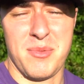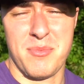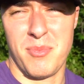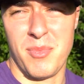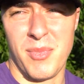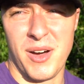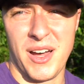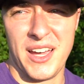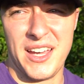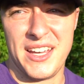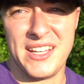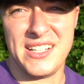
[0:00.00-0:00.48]

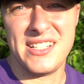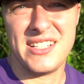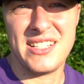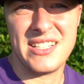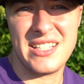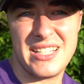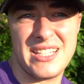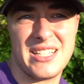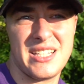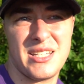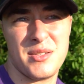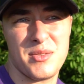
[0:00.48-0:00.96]

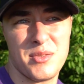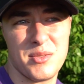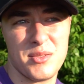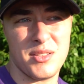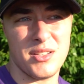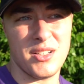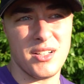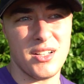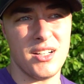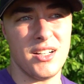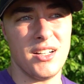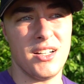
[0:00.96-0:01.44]
might
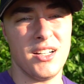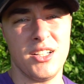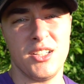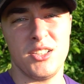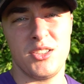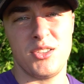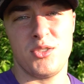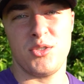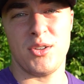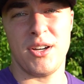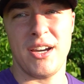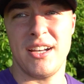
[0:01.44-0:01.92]

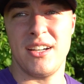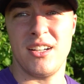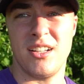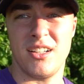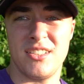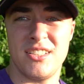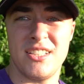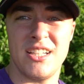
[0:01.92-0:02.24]
try to